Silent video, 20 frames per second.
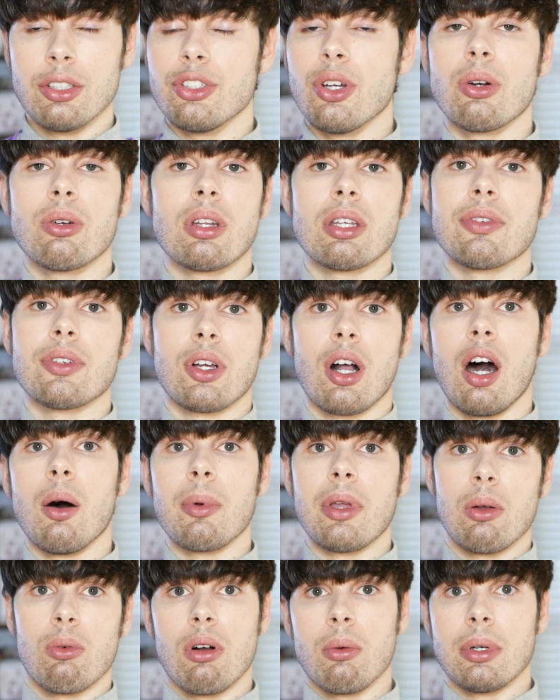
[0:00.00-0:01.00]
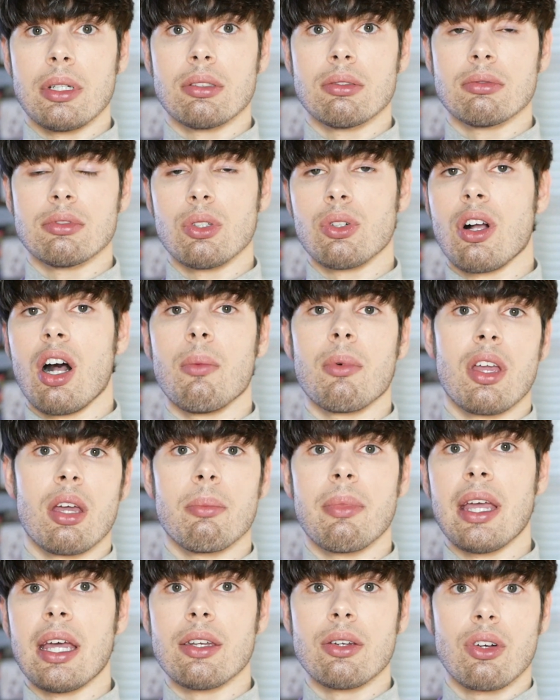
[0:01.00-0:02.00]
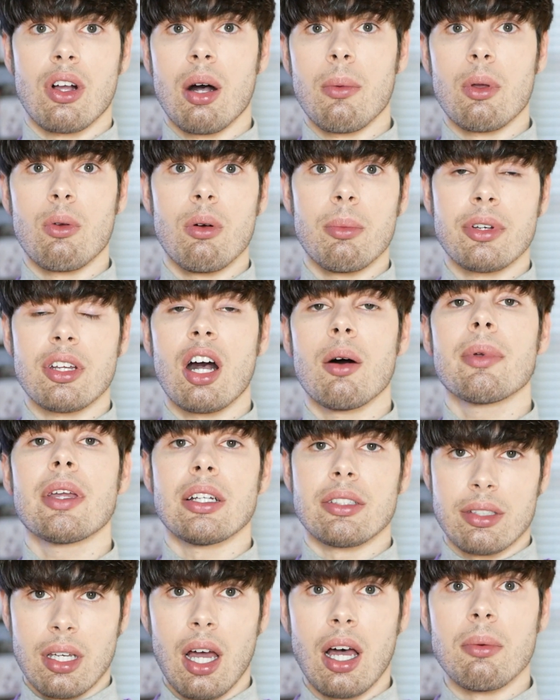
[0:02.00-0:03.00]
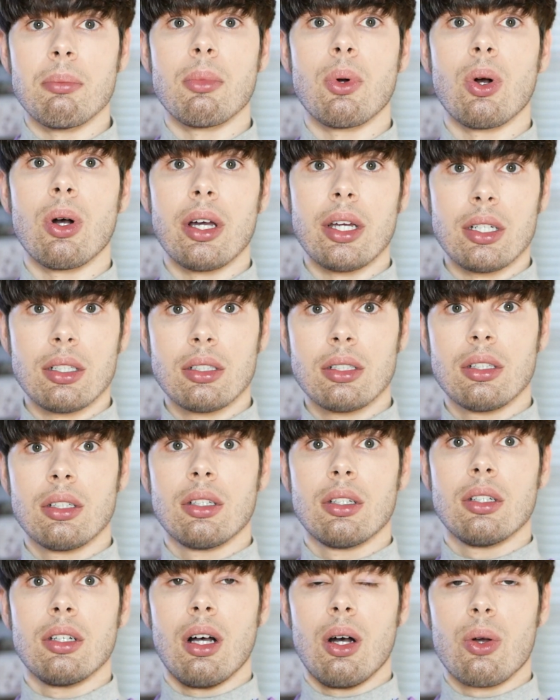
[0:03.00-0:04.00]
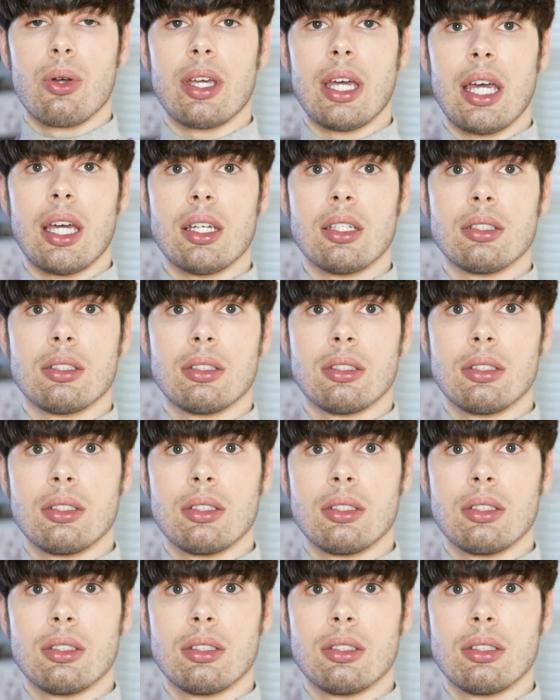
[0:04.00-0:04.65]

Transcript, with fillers: Don't even call me a woman. Don't call me a man, don't call me a woman. Call me a tomboy, okay?